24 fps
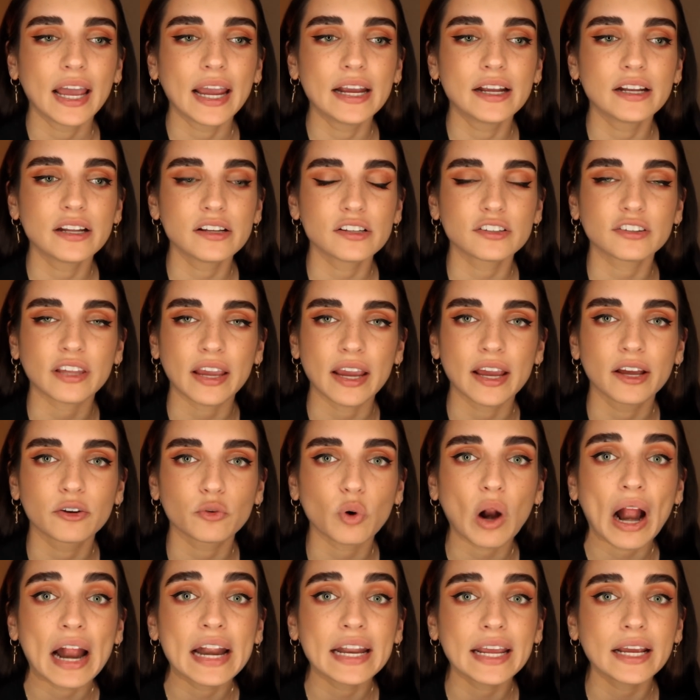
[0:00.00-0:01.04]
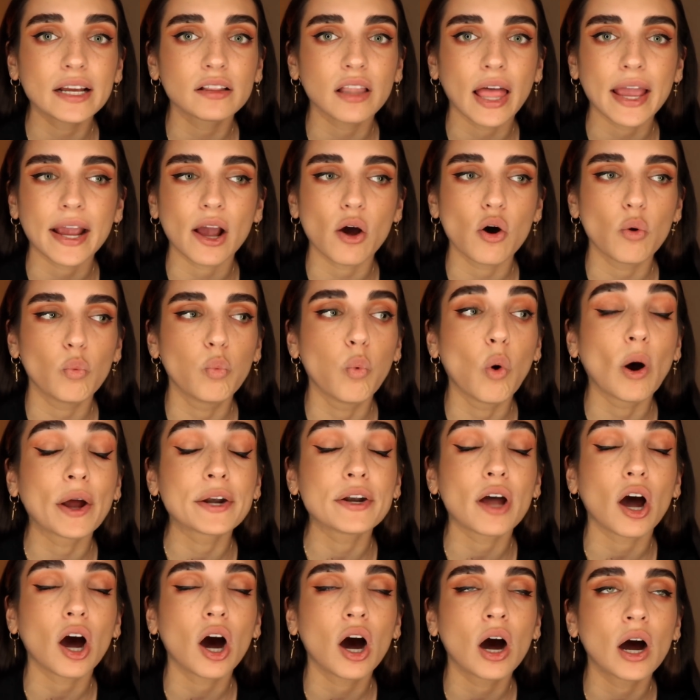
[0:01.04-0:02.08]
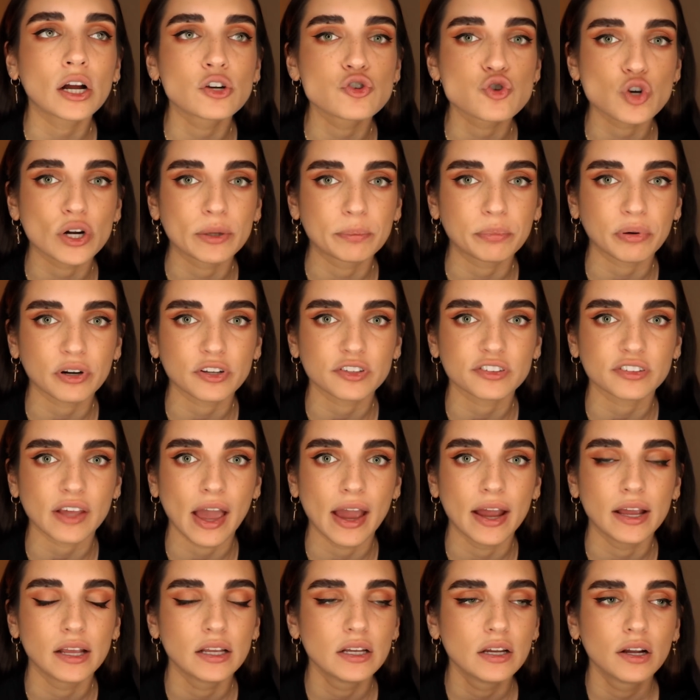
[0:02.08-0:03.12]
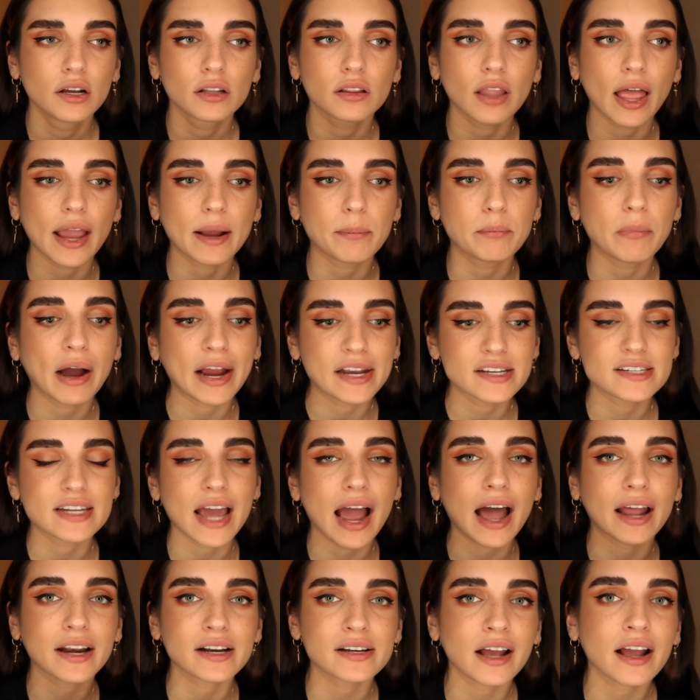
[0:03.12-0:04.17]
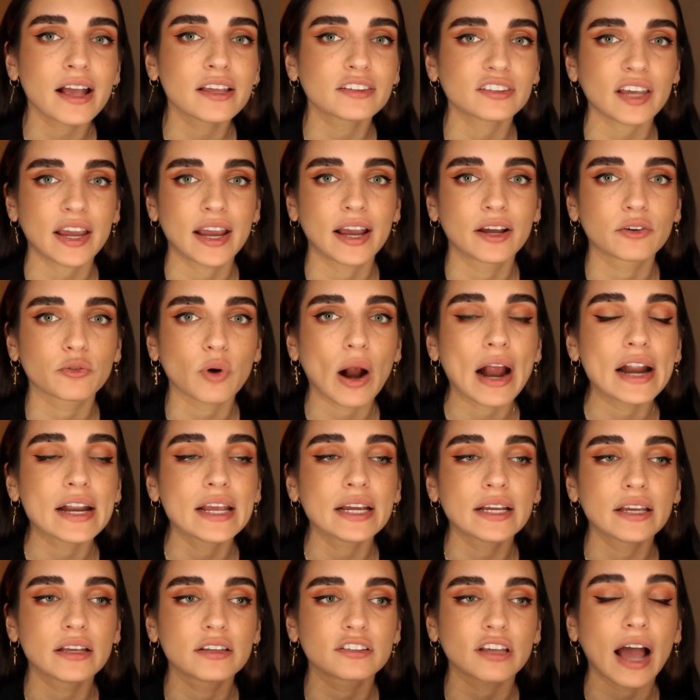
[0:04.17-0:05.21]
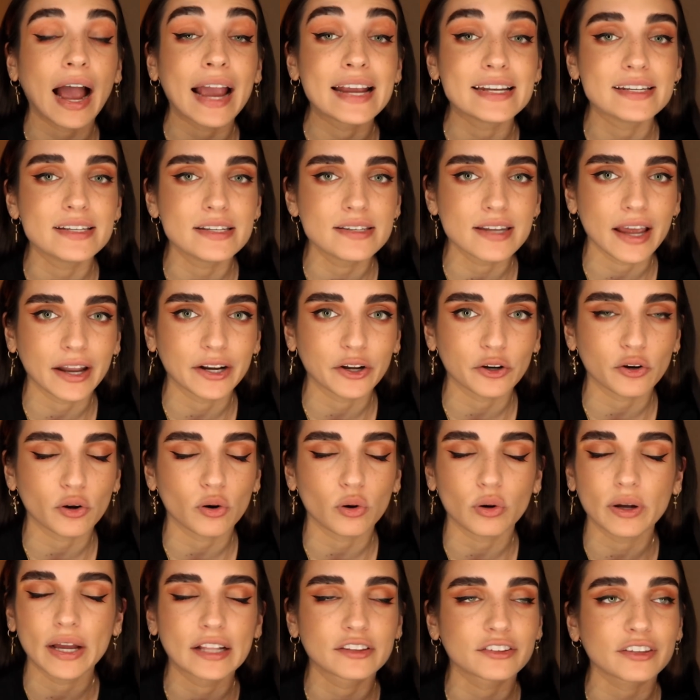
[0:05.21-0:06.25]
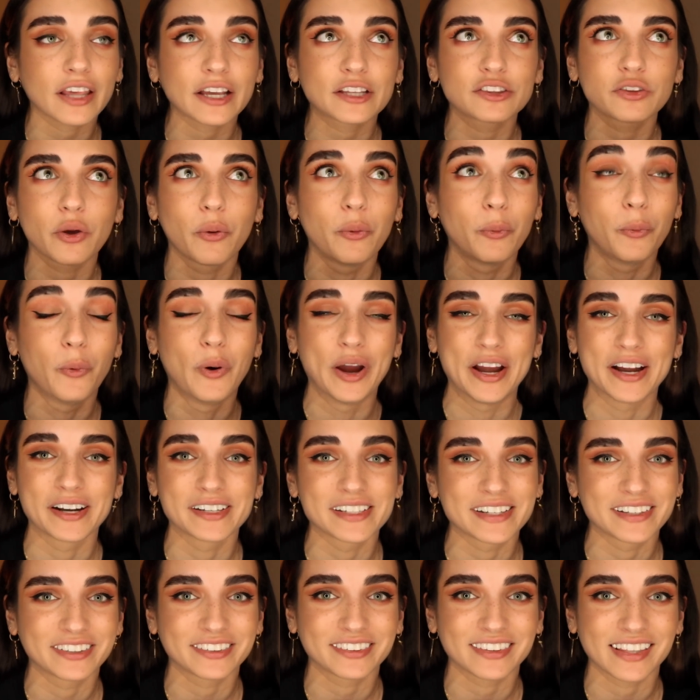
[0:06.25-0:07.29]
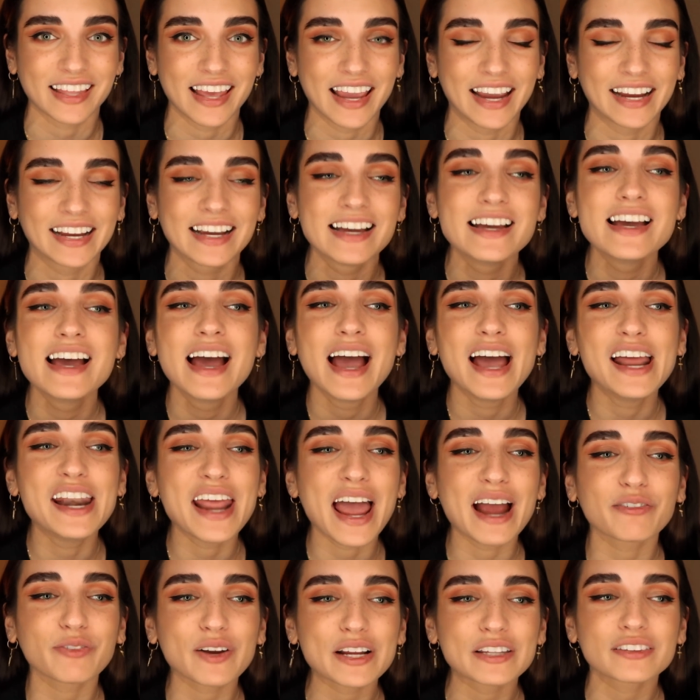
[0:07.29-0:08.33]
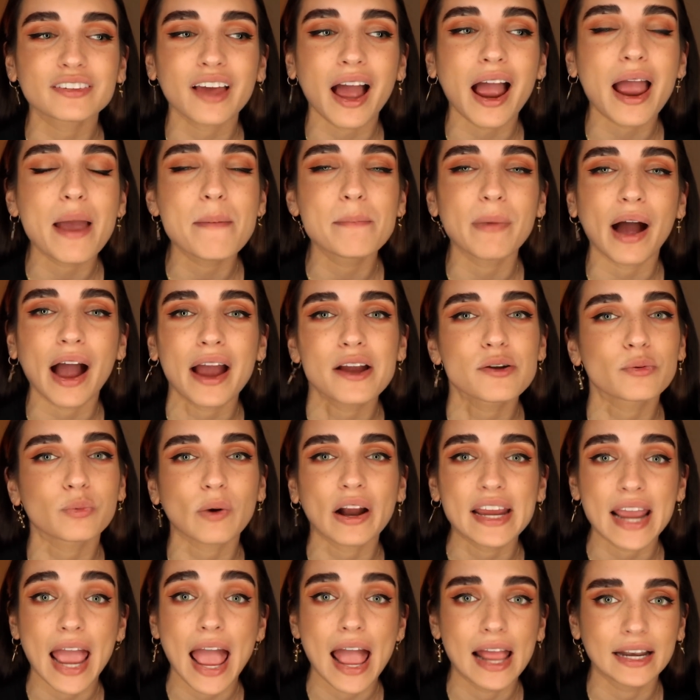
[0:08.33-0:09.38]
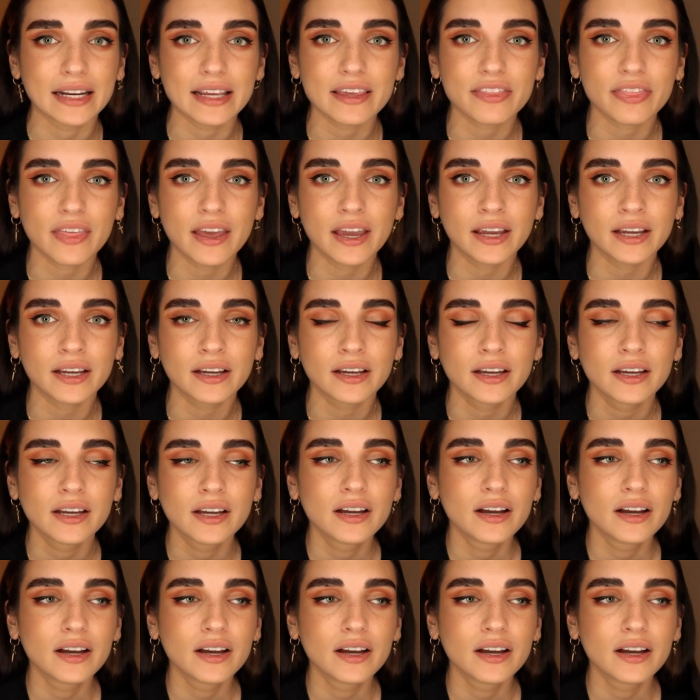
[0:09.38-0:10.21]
and his handwriting like 100%. Like, my dad and I's handwriting is identical. It's like the weirdest thing. And every time I write anything,